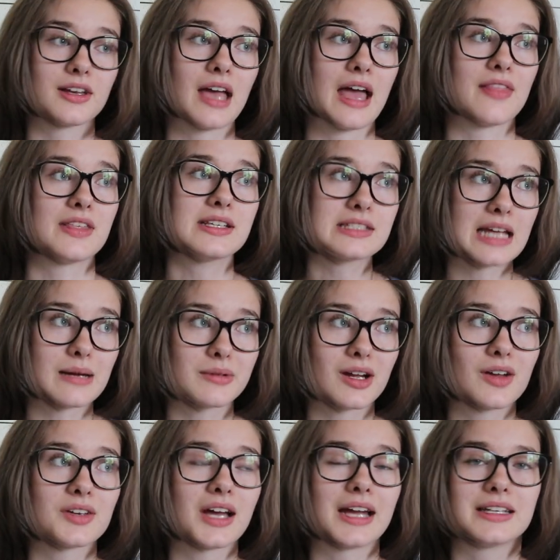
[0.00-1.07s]
And this time
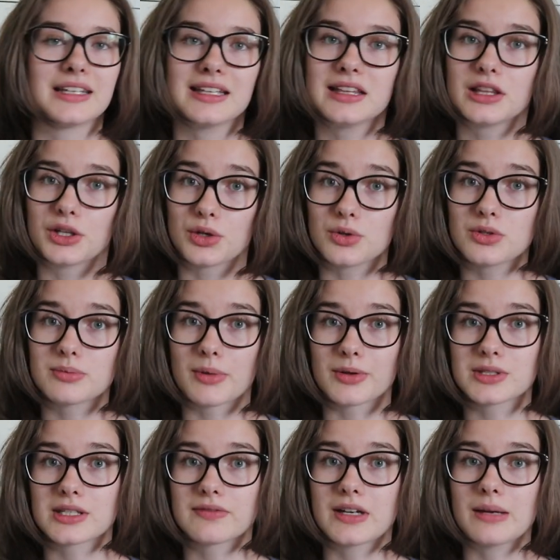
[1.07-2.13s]
around, I did lose
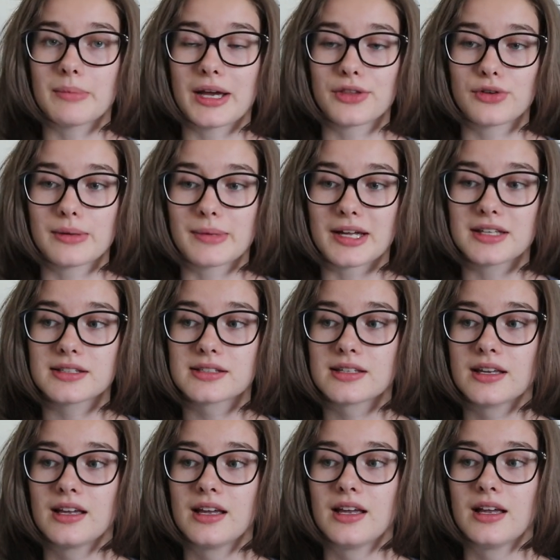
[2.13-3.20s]
most of it by three months,